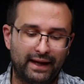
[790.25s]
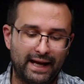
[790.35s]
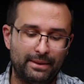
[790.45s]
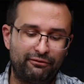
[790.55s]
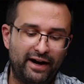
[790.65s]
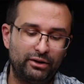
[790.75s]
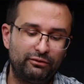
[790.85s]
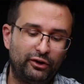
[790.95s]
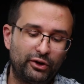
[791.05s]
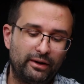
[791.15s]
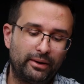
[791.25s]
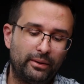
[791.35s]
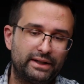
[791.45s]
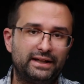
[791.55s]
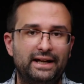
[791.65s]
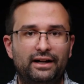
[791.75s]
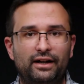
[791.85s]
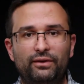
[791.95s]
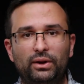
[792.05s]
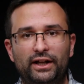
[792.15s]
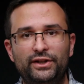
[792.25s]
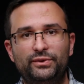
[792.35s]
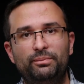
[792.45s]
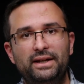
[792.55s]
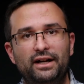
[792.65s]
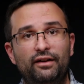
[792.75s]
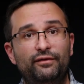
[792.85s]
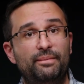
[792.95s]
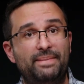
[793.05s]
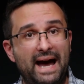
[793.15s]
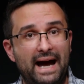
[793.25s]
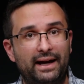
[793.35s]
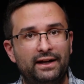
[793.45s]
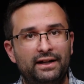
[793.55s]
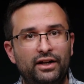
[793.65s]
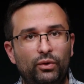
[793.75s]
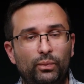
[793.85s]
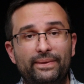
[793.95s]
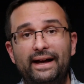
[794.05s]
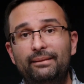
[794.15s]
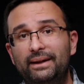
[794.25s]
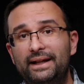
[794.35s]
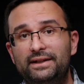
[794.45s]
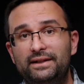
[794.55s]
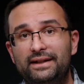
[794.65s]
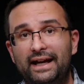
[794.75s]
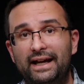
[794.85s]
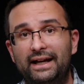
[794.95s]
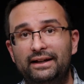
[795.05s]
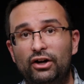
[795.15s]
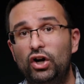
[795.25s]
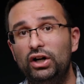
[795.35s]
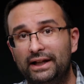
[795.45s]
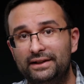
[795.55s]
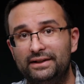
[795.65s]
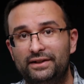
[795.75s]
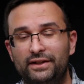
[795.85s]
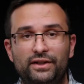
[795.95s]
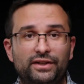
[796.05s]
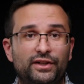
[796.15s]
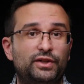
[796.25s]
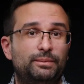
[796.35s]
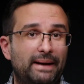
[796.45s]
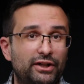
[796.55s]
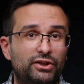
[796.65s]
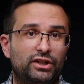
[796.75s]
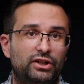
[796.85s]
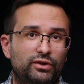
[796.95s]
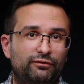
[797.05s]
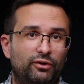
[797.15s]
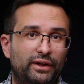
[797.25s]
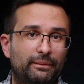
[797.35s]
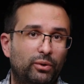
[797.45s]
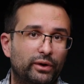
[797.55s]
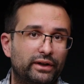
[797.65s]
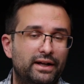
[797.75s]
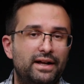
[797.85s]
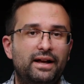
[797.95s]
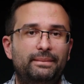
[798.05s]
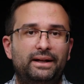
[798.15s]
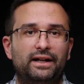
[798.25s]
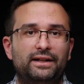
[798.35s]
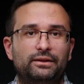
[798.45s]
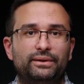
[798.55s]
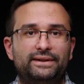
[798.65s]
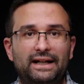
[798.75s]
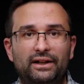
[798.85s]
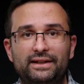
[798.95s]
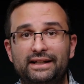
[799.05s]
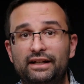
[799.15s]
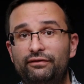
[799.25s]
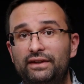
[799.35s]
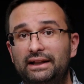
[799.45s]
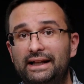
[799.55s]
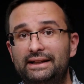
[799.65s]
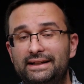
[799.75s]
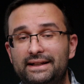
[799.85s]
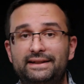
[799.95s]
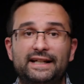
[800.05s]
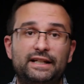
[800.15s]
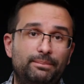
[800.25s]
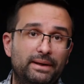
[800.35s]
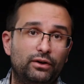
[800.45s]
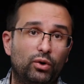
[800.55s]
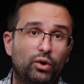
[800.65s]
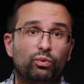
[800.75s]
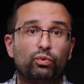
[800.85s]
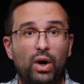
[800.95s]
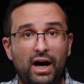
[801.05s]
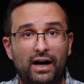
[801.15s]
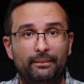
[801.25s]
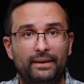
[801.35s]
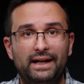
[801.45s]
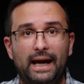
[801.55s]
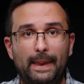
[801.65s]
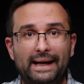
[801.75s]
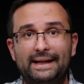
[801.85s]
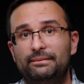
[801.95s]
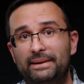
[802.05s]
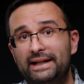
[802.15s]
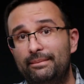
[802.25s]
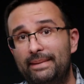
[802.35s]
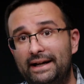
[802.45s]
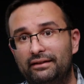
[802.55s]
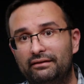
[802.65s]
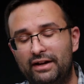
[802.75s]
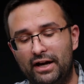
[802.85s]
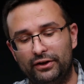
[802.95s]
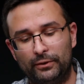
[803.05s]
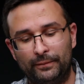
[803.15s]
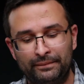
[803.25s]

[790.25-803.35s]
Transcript: And the final photo I'm going to take of the lens will be of the back. With M lenses and R lenses, this is especially useful and important because it will tell us if the lens is 6-bit or ROM, and that has a big impact on value.